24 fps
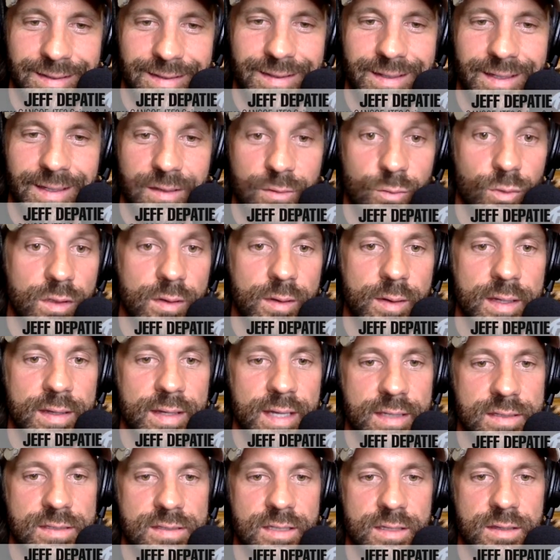Yeah, well,
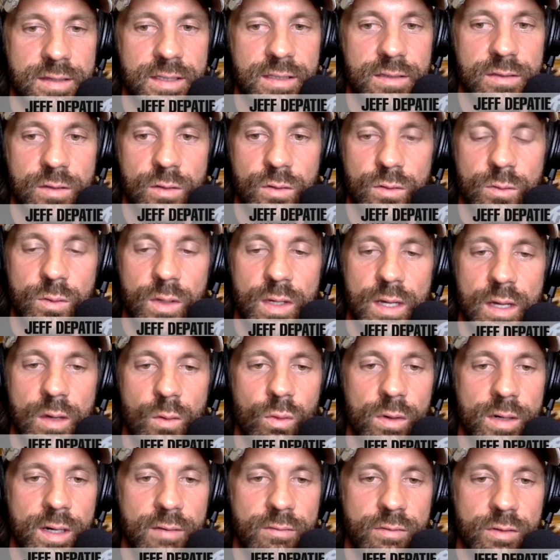and that's the thing though,
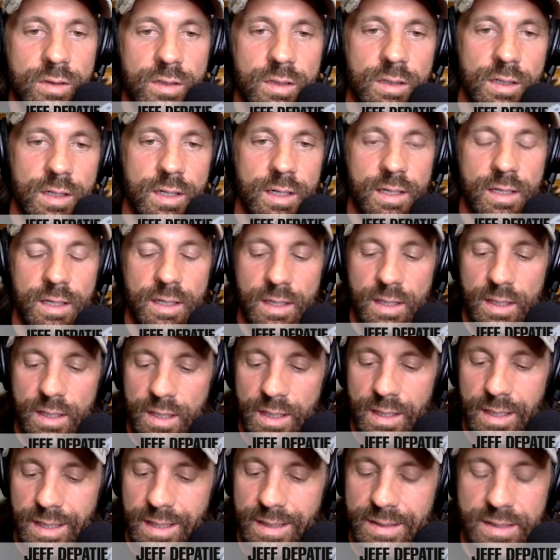whenever
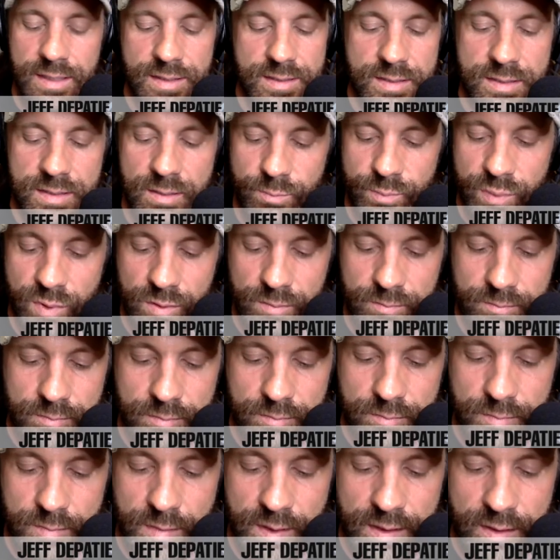it's simple.
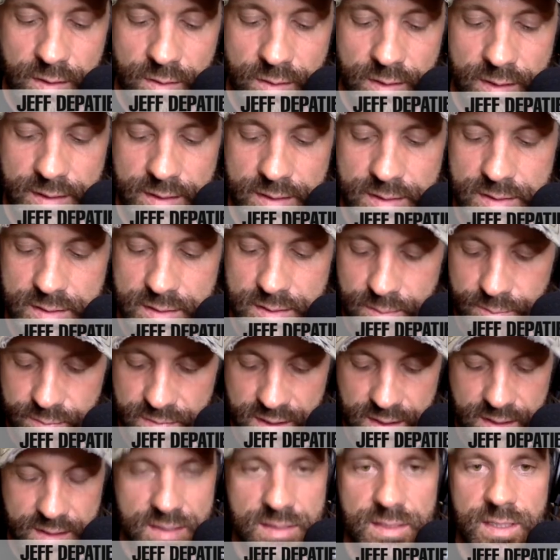It's
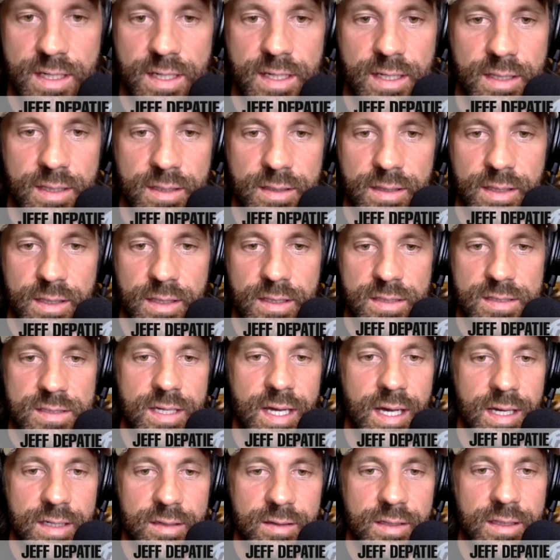something I say, and it's
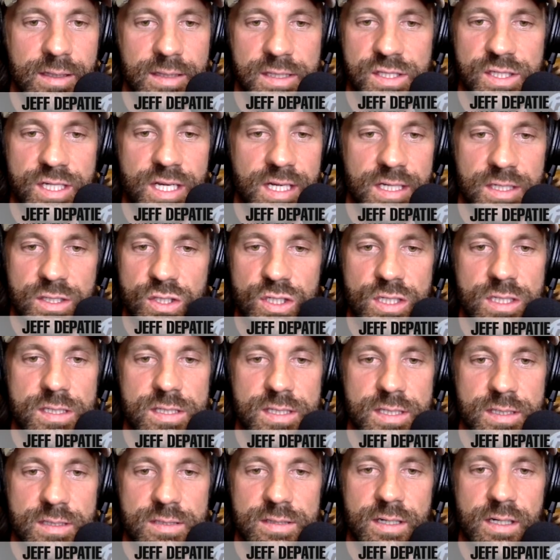kind of cliche and
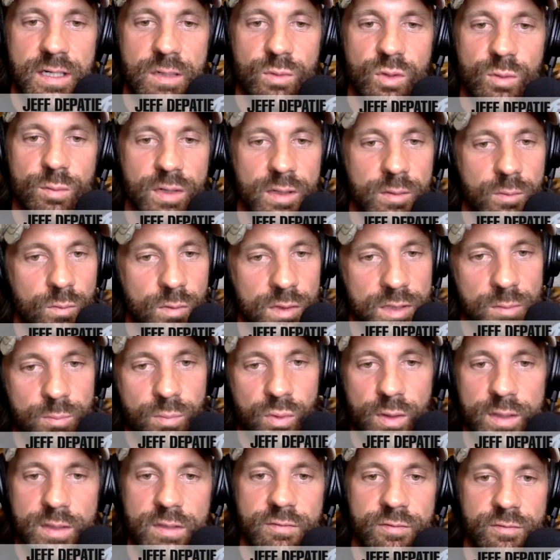cheesy and terrible, but when you
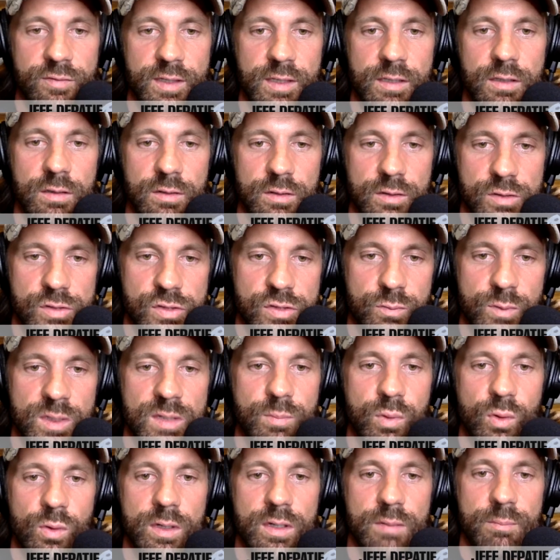point a finger, there's three
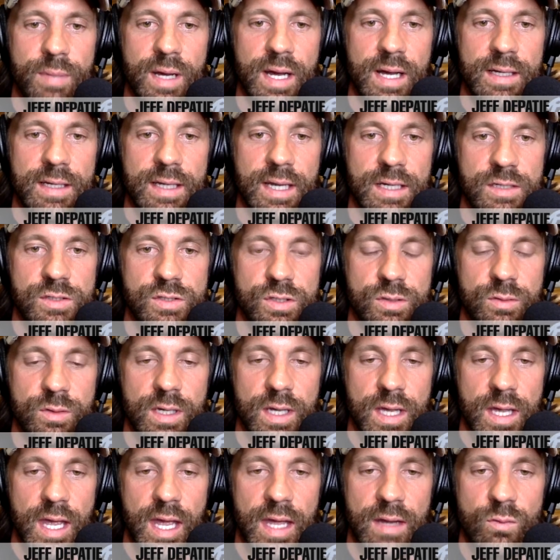pointed back at you.
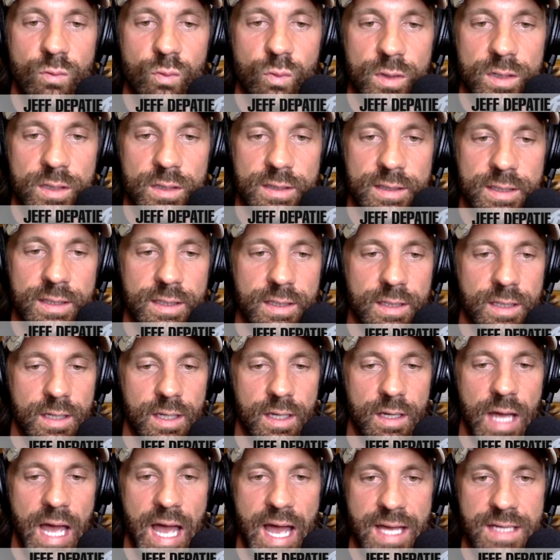And really,
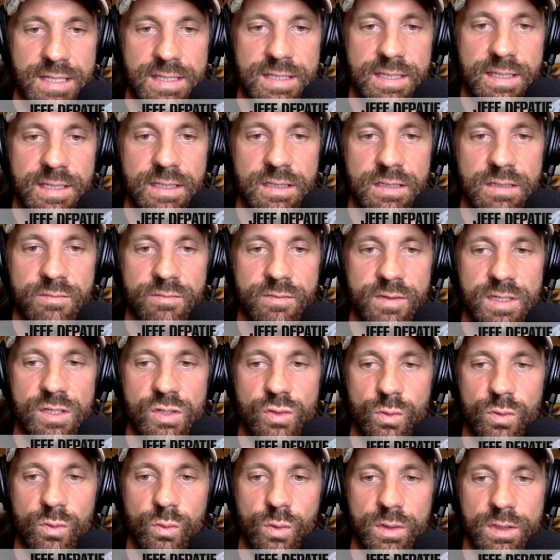as the
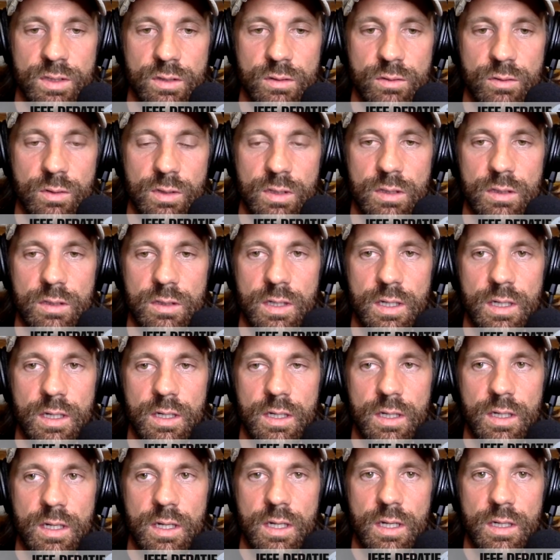individual, when you are,
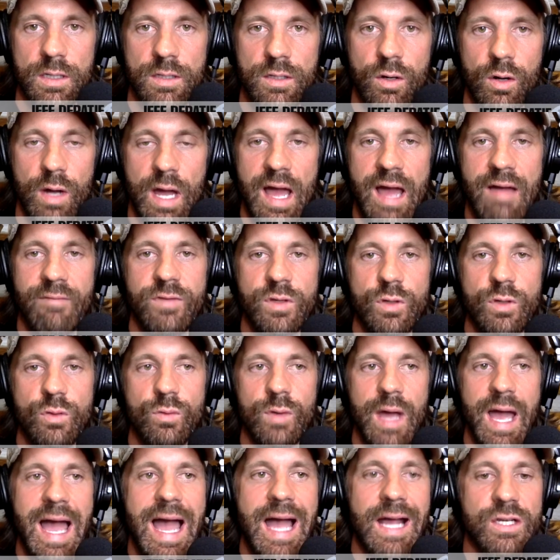have
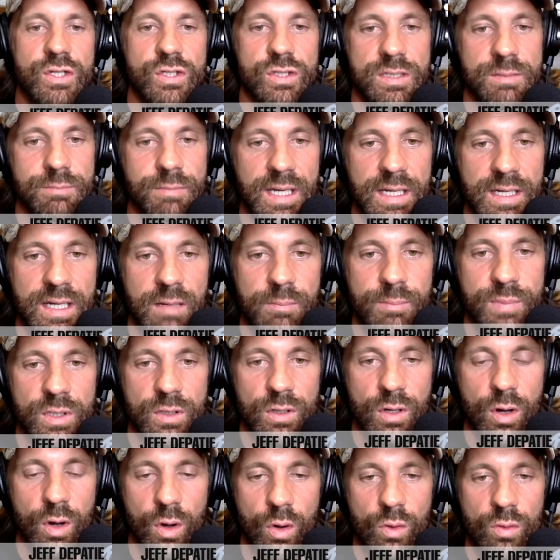you actually made up
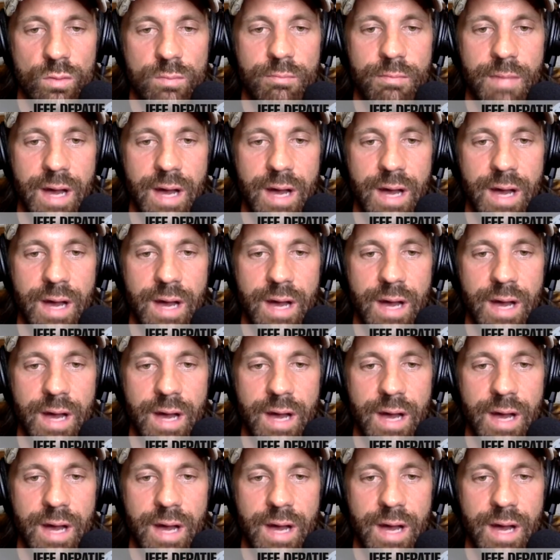your own